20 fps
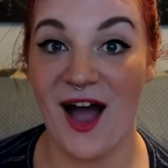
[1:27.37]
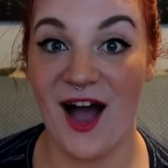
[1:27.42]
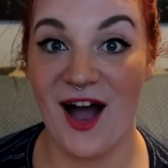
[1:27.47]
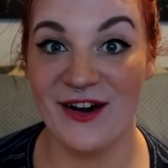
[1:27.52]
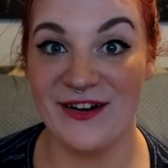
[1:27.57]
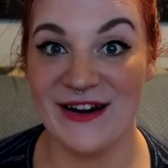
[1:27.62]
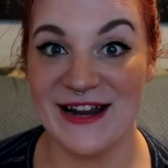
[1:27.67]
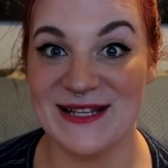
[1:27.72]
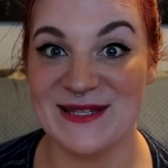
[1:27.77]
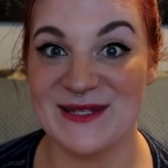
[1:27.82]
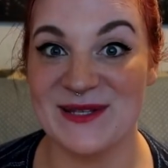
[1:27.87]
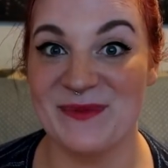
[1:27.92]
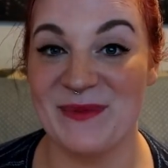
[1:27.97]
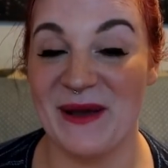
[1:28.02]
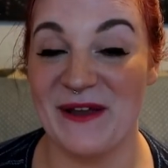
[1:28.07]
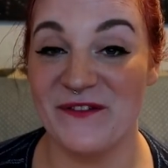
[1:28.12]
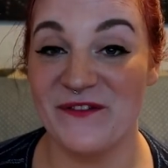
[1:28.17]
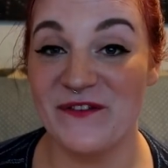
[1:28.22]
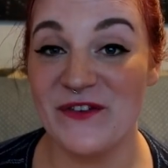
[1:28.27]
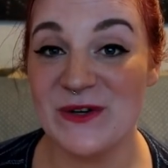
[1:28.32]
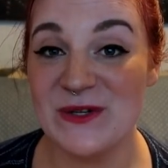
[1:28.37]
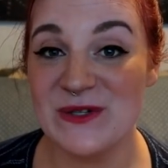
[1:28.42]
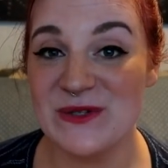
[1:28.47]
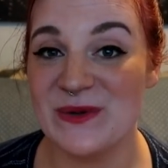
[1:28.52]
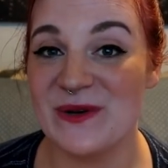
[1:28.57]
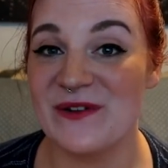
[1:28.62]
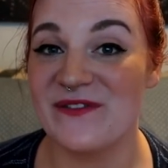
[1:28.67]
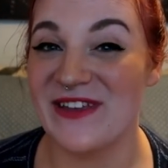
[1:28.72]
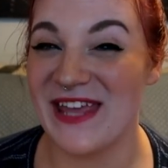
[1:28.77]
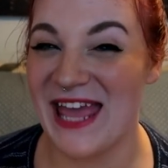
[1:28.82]
All right, so my first
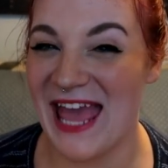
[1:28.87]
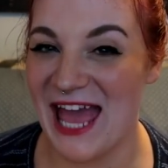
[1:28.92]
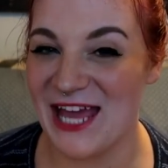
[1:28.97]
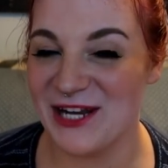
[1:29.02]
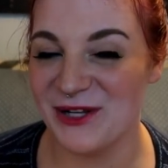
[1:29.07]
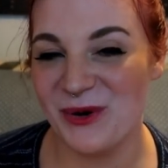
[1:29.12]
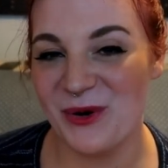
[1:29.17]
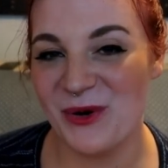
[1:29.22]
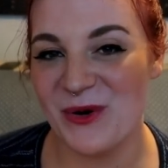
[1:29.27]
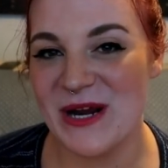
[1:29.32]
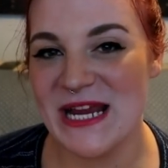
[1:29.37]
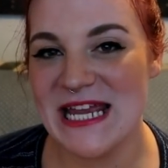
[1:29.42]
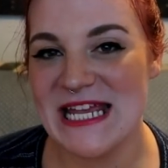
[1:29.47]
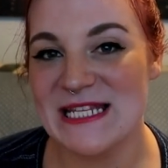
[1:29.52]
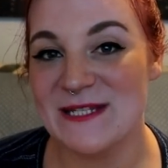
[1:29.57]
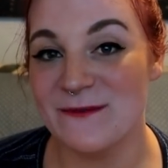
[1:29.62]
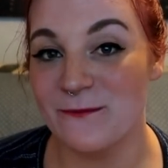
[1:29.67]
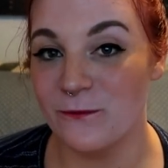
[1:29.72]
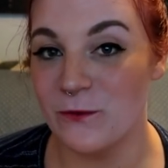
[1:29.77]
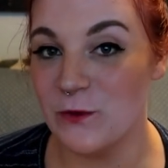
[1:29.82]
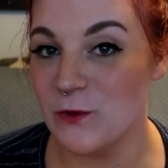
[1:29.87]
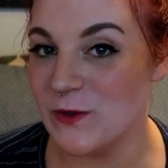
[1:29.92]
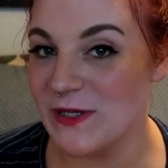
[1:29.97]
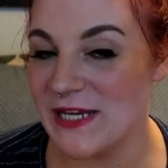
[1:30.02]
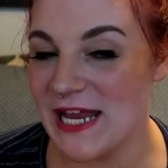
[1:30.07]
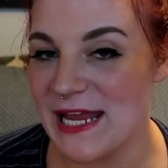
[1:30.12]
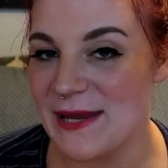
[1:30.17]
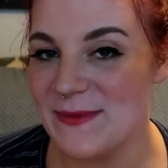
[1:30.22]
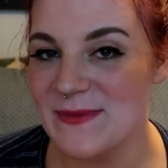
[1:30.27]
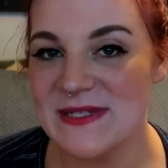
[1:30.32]
sort of category is food
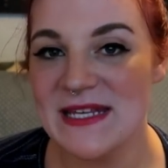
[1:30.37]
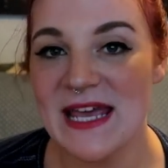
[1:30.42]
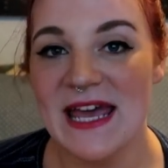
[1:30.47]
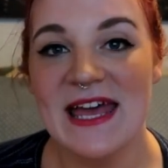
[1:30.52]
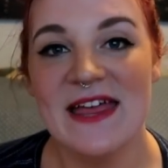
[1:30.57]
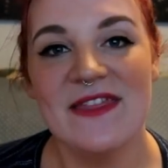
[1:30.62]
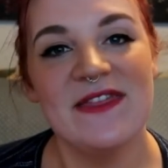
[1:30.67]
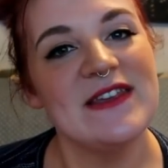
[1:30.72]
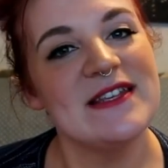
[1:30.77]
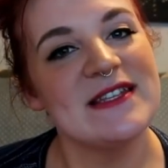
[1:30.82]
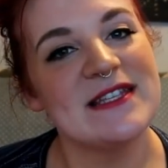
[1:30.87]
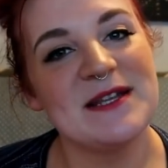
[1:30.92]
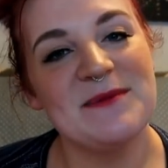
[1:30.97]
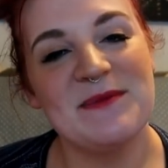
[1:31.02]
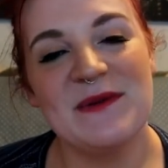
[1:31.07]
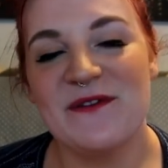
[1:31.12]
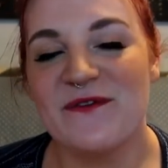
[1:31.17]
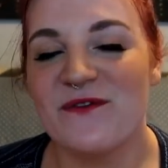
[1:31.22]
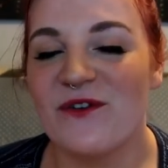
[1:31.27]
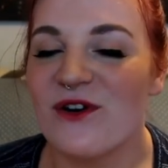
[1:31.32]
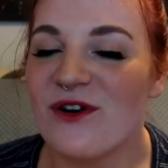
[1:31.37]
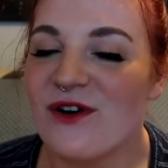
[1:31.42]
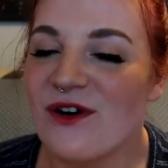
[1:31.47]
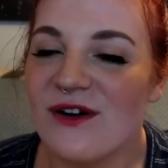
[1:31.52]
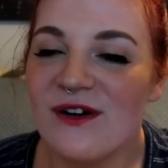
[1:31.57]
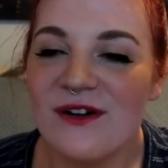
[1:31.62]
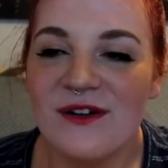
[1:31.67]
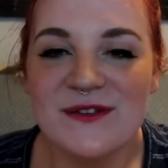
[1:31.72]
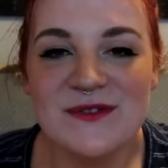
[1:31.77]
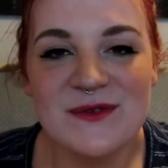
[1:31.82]
names. These could be for
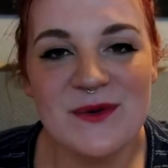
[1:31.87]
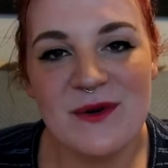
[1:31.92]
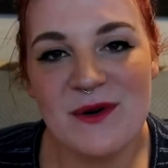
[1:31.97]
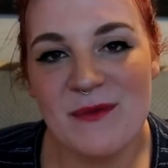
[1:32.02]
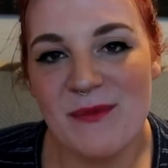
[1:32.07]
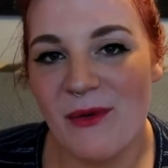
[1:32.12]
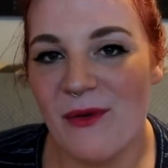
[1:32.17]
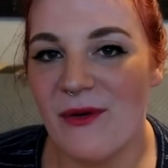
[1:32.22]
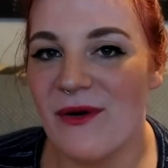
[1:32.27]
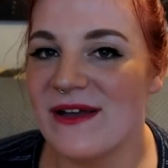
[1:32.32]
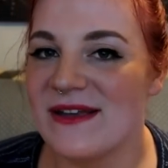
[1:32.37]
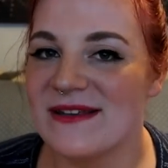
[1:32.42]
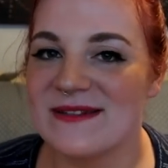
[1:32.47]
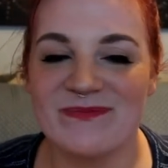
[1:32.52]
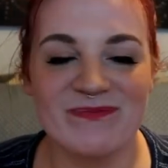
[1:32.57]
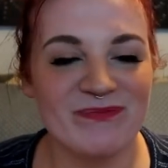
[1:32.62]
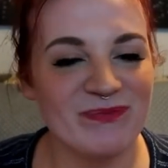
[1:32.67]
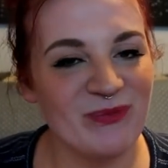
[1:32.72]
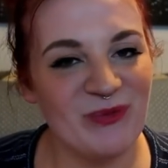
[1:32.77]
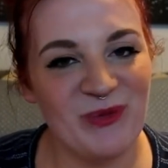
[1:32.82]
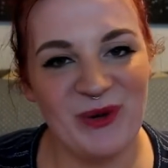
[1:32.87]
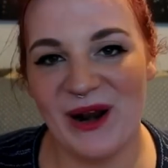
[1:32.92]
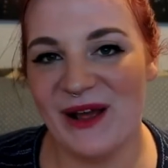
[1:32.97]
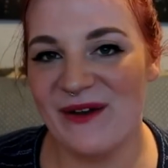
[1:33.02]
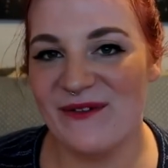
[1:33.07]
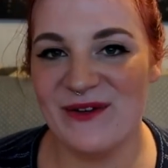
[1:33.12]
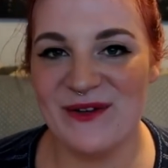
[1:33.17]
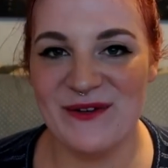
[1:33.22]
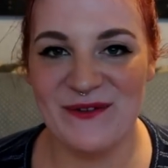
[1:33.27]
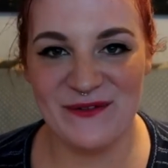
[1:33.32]
girls or boys,
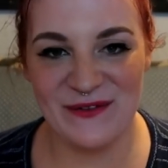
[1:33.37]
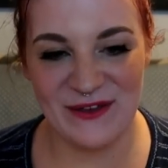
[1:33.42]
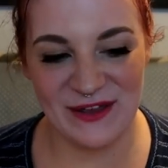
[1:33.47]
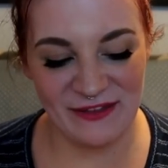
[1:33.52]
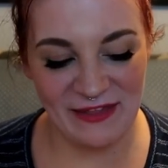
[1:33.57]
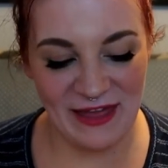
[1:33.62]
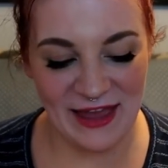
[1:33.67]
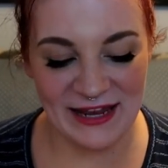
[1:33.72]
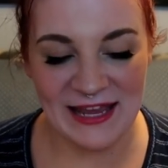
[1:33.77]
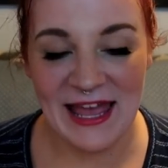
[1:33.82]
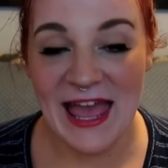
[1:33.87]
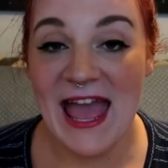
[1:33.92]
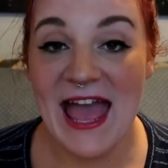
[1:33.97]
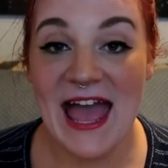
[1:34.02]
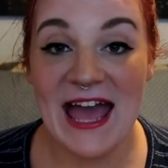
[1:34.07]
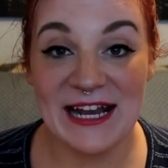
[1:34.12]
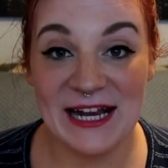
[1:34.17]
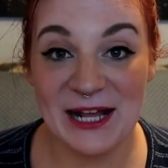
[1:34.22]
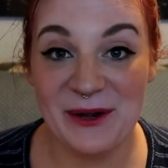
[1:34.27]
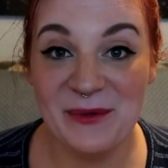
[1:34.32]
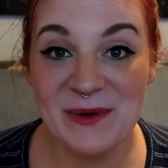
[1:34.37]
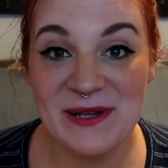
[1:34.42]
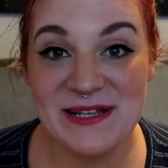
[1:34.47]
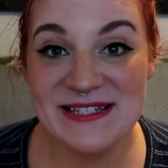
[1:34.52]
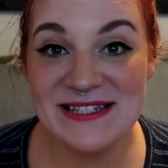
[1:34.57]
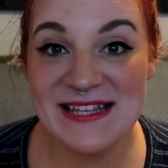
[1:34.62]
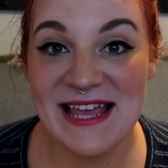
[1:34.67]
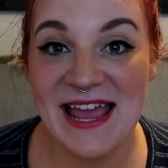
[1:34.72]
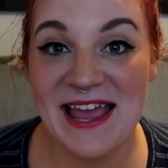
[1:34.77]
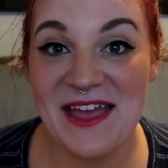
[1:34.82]
whatever you feel like. And I
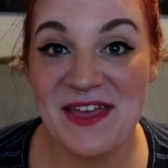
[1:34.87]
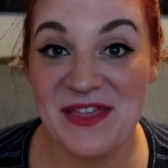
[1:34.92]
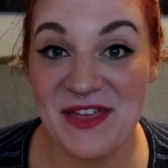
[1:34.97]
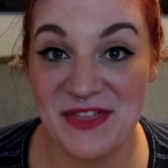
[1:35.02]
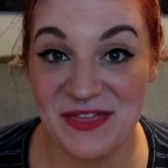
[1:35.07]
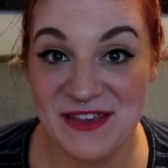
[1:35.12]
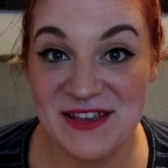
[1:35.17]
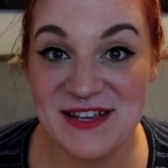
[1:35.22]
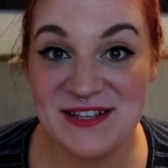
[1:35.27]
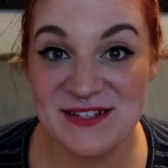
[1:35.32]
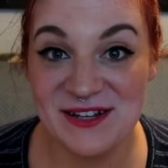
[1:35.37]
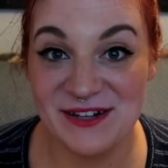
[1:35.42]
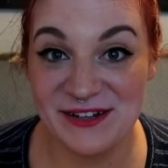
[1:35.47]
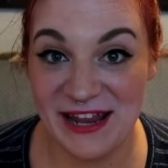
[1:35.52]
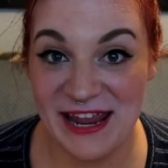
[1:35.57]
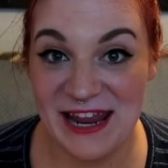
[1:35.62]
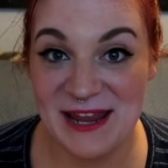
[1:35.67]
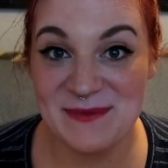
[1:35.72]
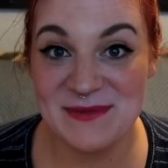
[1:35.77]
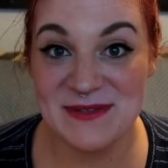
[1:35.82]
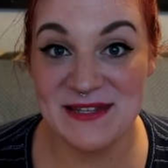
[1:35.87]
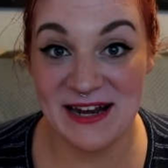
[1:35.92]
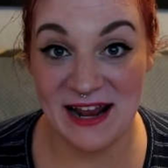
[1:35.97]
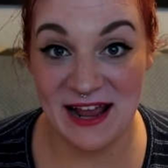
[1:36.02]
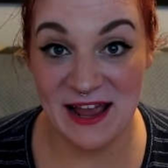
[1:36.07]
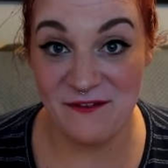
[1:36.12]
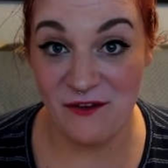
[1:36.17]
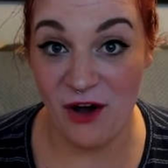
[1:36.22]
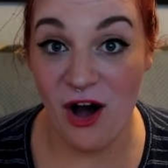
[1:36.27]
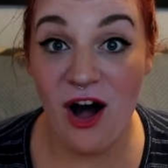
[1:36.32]
will say that these are names that I
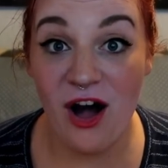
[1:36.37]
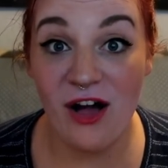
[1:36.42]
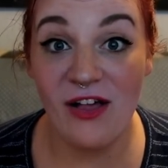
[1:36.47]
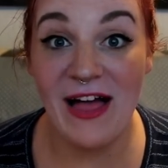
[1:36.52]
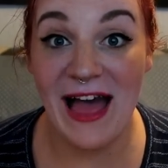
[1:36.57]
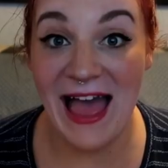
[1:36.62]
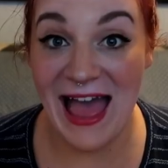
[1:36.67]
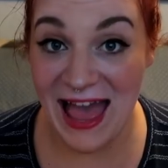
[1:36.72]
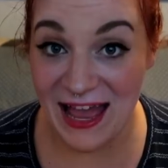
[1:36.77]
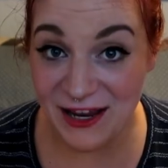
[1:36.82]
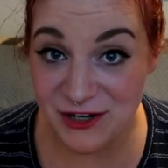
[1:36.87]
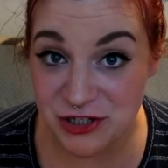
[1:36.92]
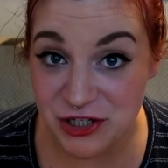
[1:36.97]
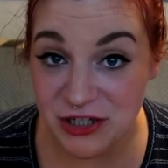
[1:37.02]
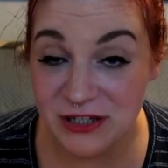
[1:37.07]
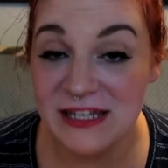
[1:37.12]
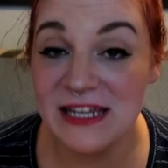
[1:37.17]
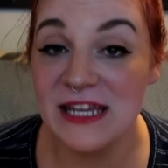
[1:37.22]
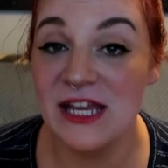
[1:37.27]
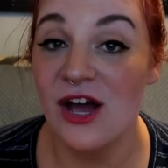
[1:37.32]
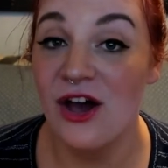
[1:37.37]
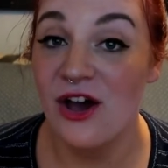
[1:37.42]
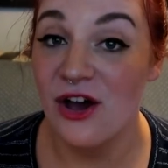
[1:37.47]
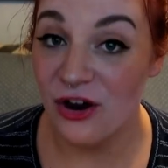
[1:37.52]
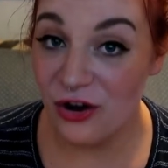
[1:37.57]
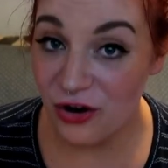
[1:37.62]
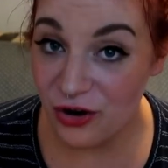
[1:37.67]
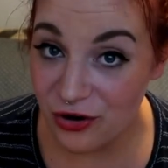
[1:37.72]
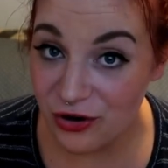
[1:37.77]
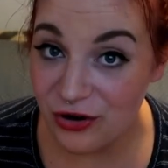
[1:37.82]
have all actually
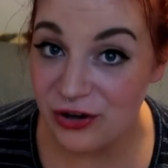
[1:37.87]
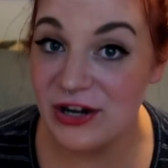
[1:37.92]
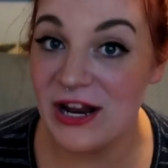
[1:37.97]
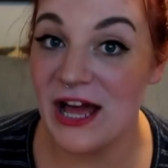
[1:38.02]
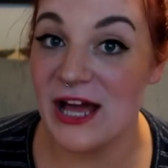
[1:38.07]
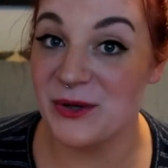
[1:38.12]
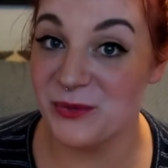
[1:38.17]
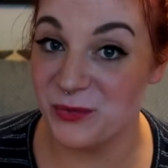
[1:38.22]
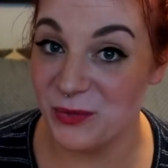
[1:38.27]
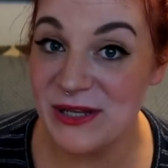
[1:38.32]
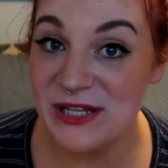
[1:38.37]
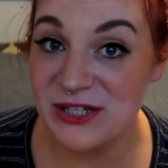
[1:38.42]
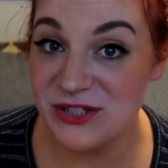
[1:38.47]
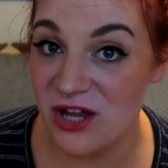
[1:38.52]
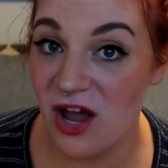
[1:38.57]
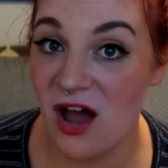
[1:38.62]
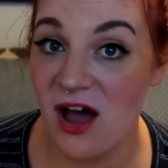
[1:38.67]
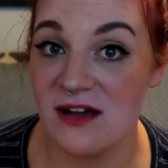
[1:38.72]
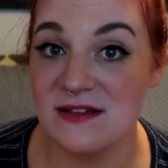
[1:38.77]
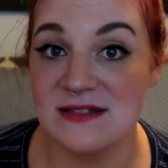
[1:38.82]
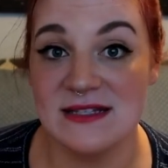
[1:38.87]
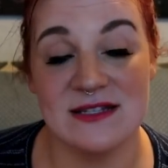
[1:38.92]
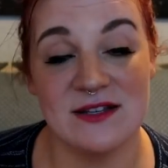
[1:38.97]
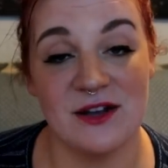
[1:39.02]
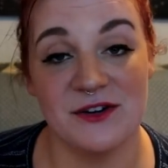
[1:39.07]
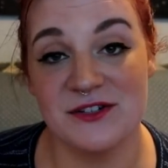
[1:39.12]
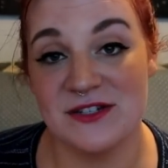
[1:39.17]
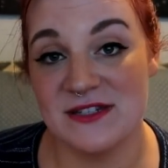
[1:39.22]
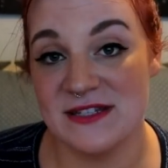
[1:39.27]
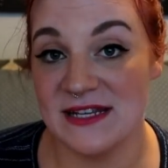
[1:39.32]
heard on real dogs. These
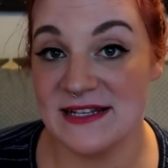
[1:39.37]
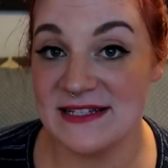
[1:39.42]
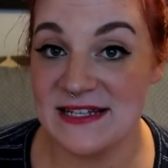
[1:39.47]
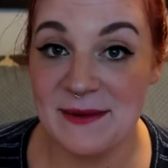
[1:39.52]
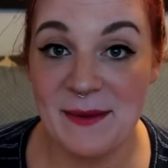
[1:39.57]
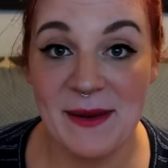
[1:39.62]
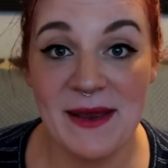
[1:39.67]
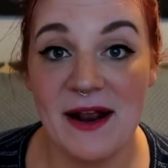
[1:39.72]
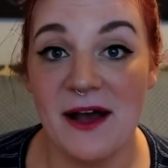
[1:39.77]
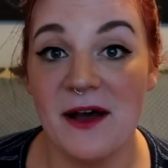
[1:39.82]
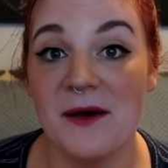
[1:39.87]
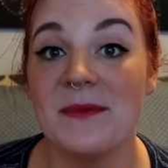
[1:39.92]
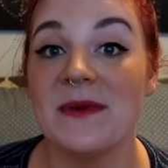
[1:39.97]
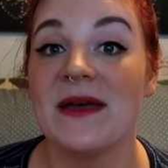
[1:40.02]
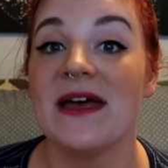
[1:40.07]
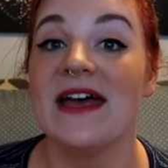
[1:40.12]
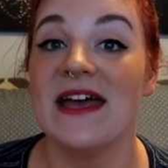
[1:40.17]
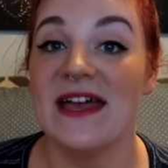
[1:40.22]
aren't just things I made up.